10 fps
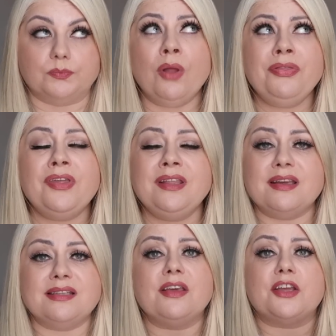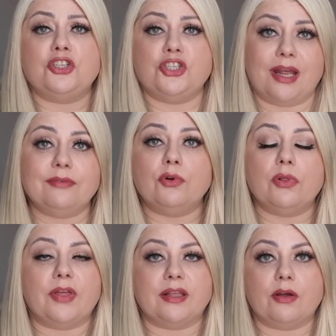One thing that is like a general
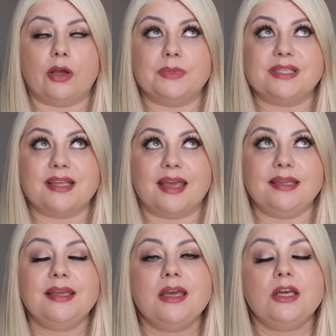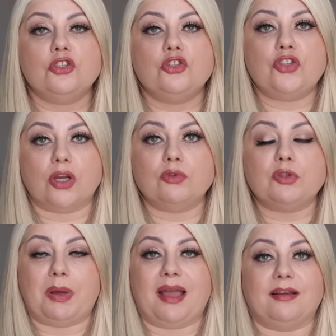thing that I would say,
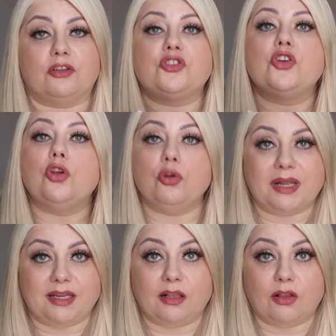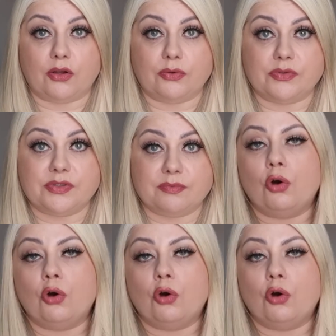don't pack too many clothes.